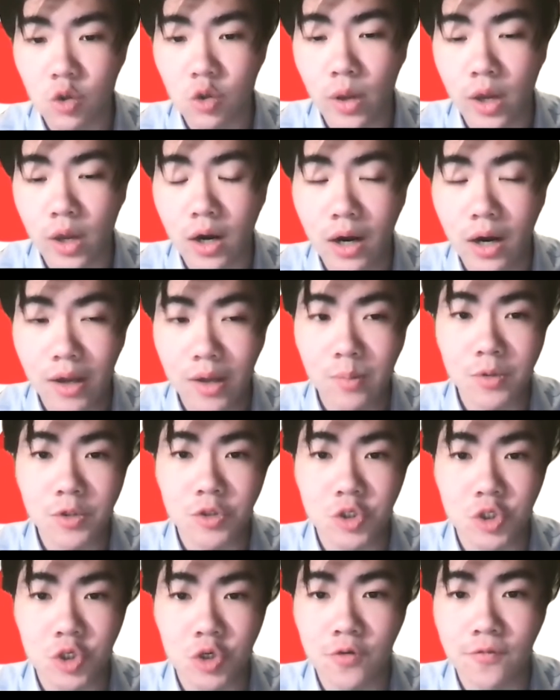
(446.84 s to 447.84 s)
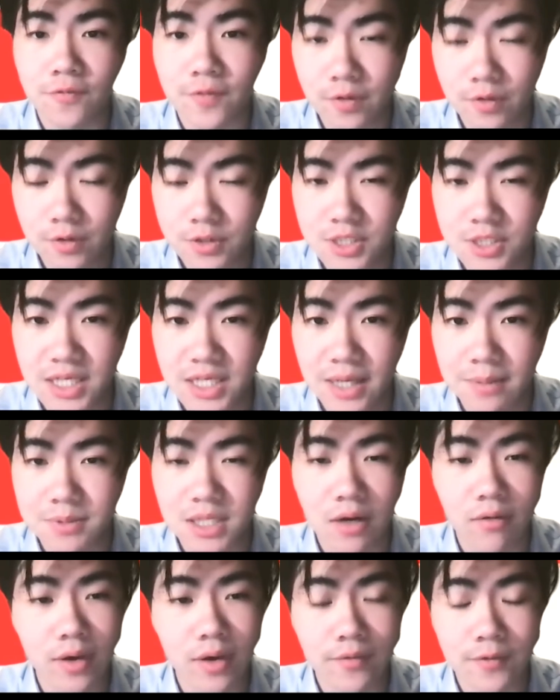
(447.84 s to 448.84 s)
we are unable to show you further steps.
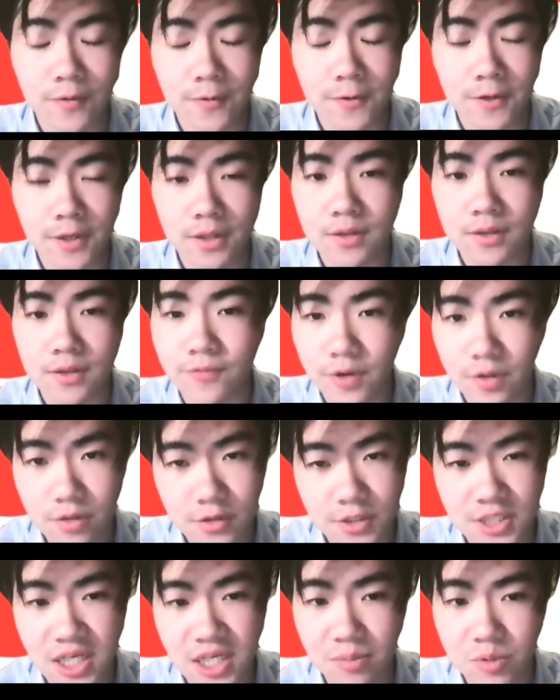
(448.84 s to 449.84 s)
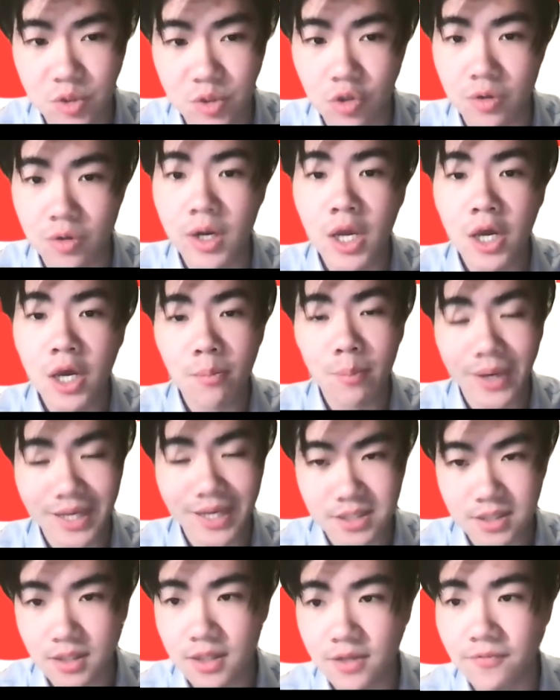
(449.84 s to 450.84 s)
However, in the further steps, you're
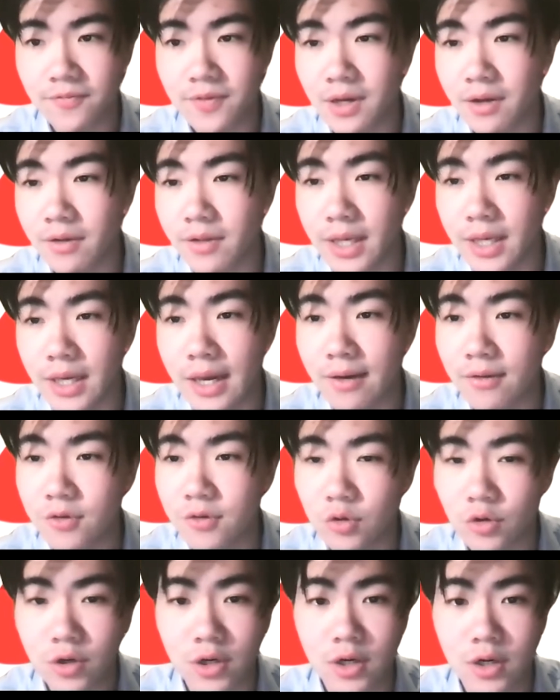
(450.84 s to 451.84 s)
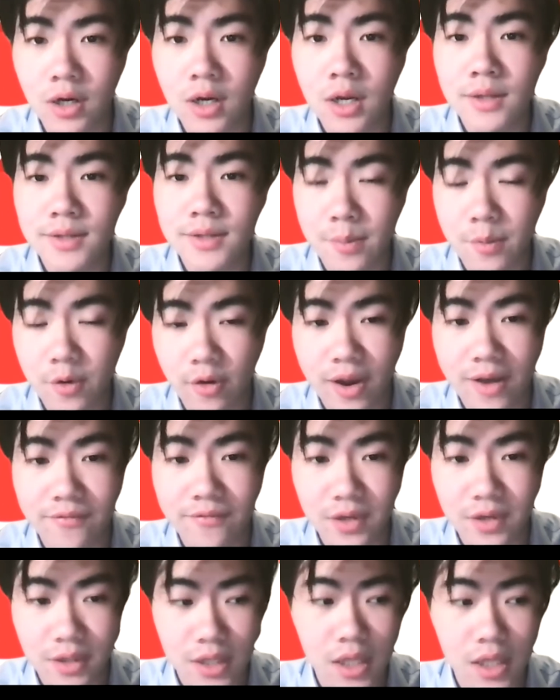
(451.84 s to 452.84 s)
basically filling out your
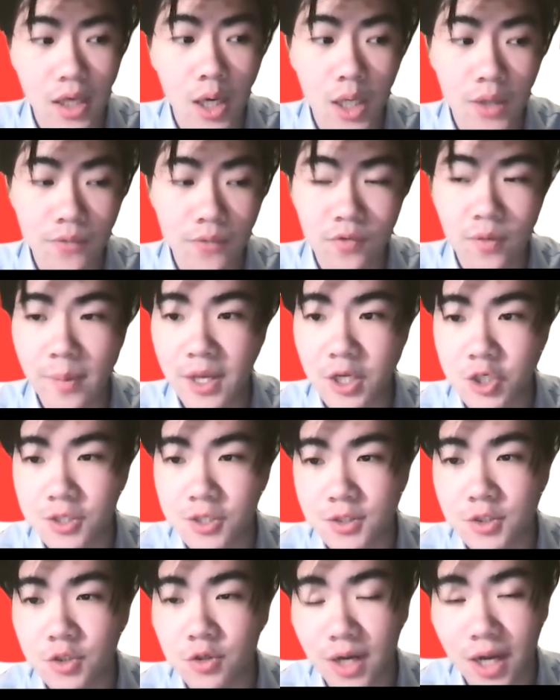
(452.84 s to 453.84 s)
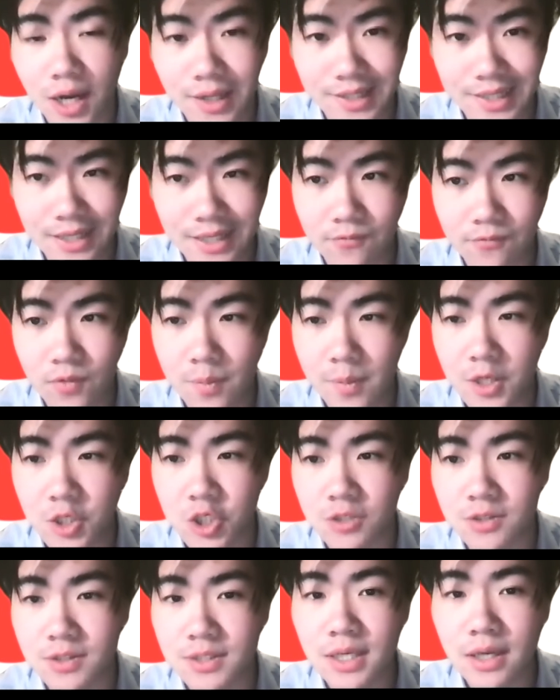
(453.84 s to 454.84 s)
demographic informations, your contact
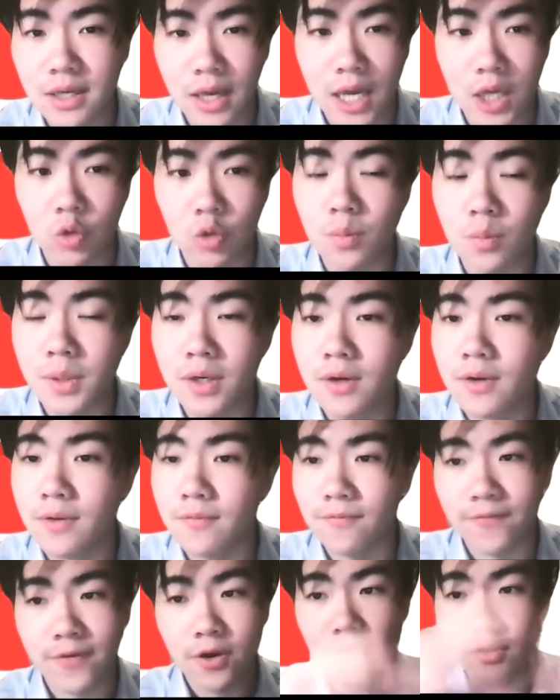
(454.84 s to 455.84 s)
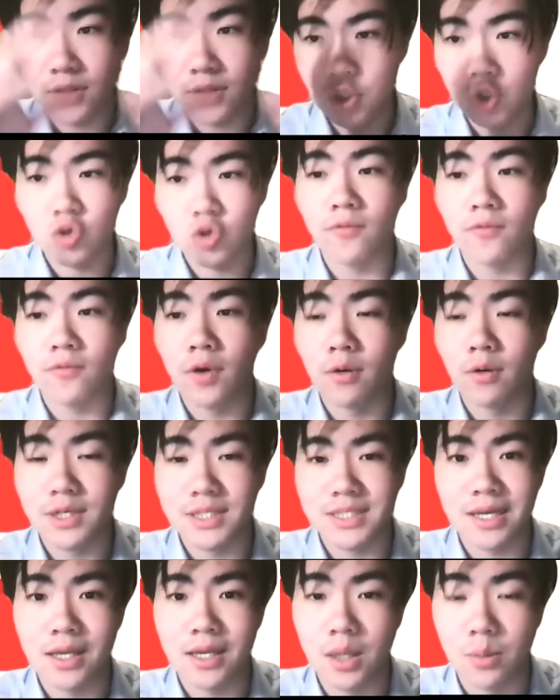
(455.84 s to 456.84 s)
informations, and you'll be a fairly straightforward
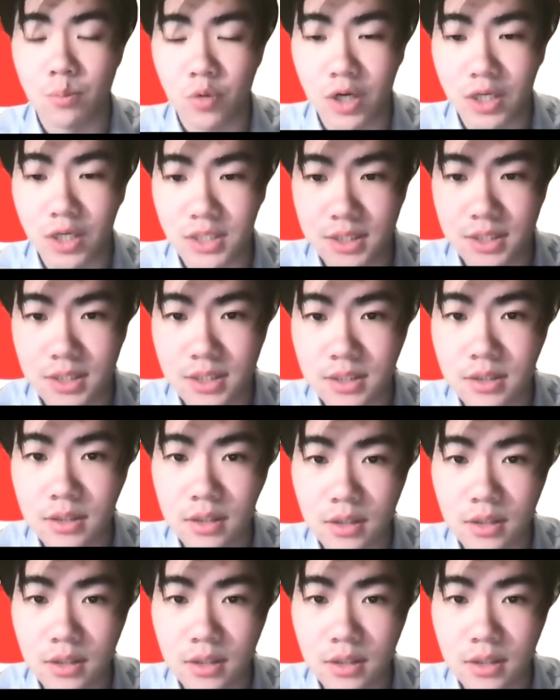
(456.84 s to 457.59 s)
sign-up process.